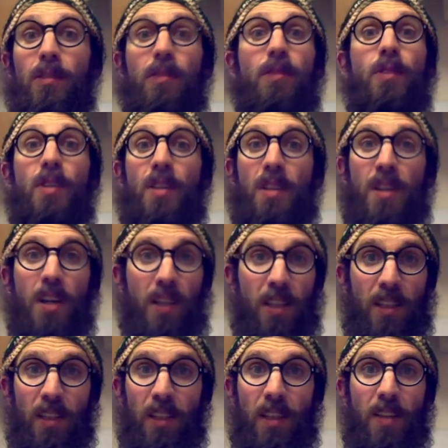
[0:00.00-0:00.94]

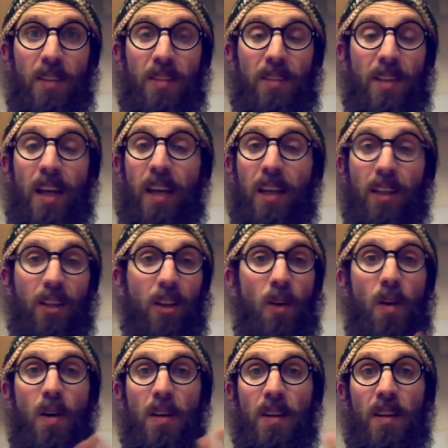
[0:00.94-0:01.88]
ridiculous. I could
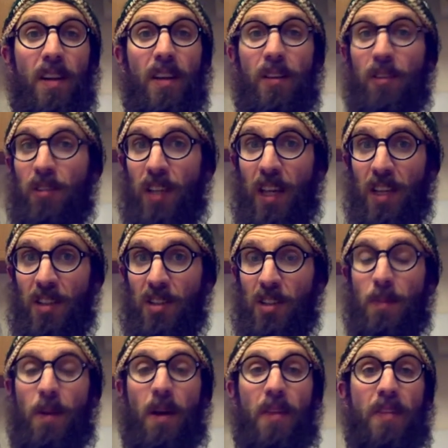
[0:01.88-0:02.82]
go on another tangent
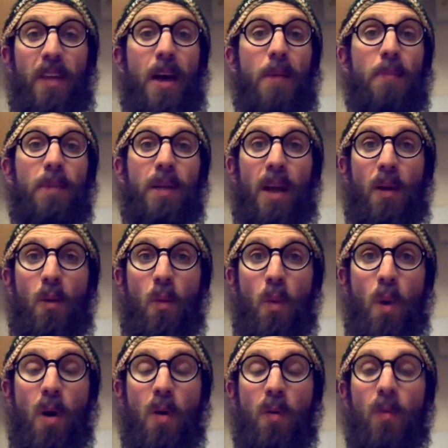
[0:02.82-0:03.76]
about that, but I
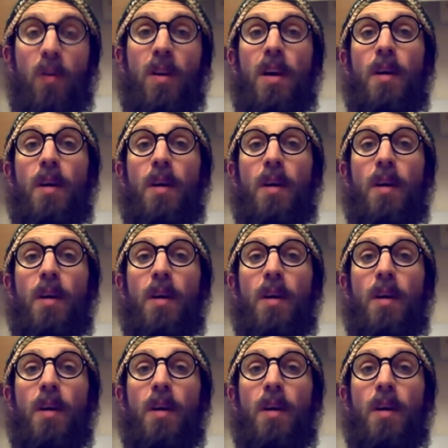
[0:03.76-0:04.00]
won't.